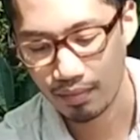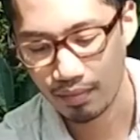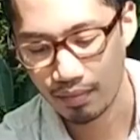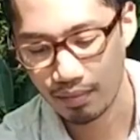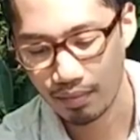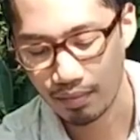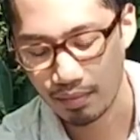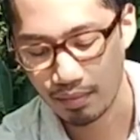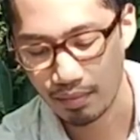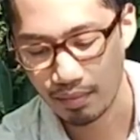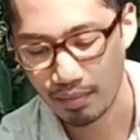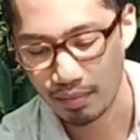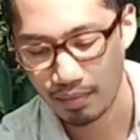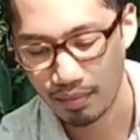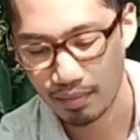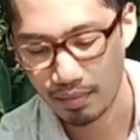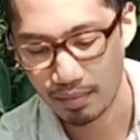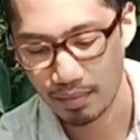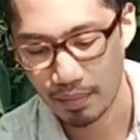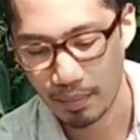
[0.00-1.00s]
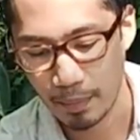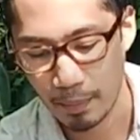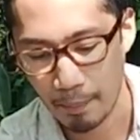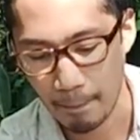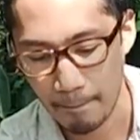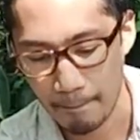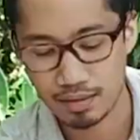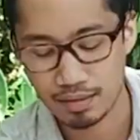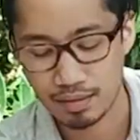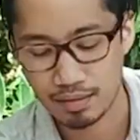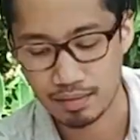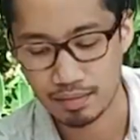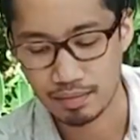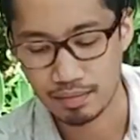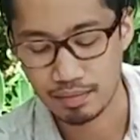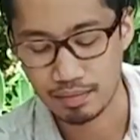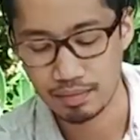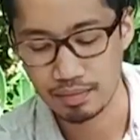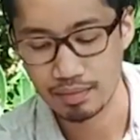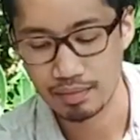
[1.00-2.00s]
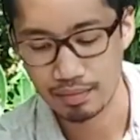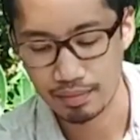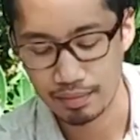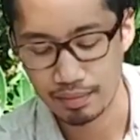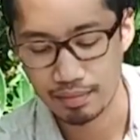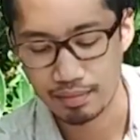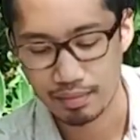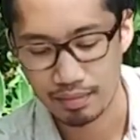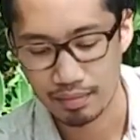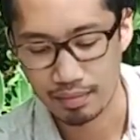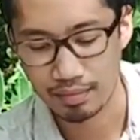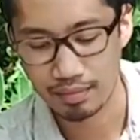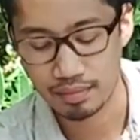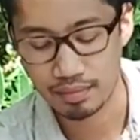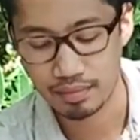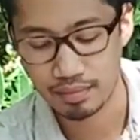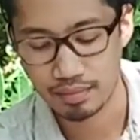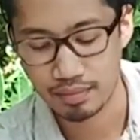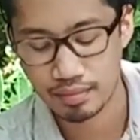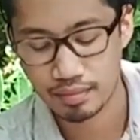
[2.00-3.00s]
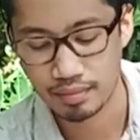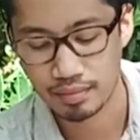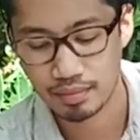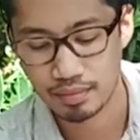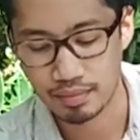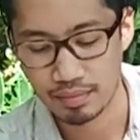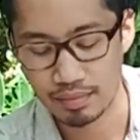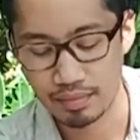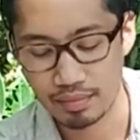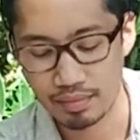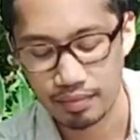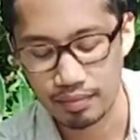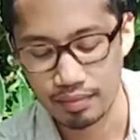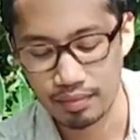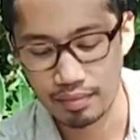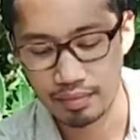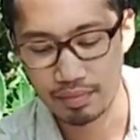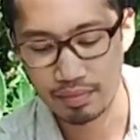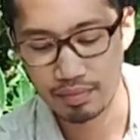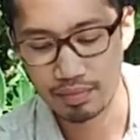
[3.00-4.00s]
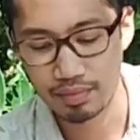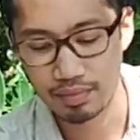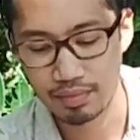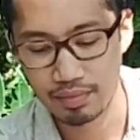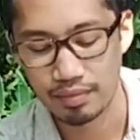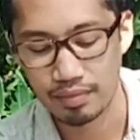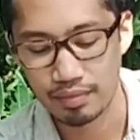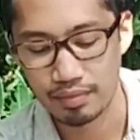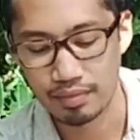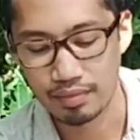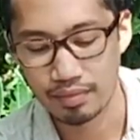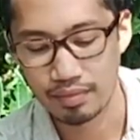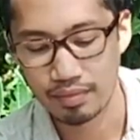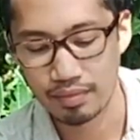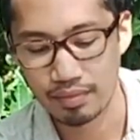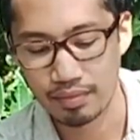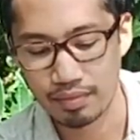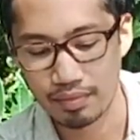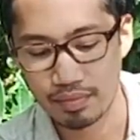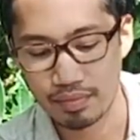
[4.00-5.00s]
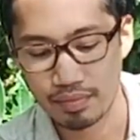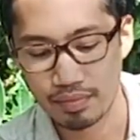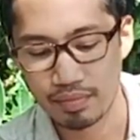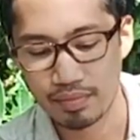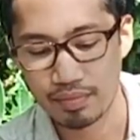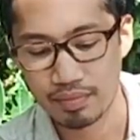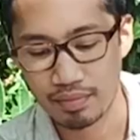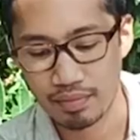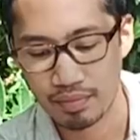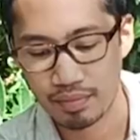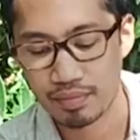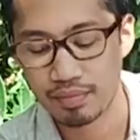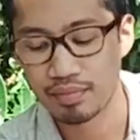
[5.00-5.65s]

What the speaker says: The person shown says nothing.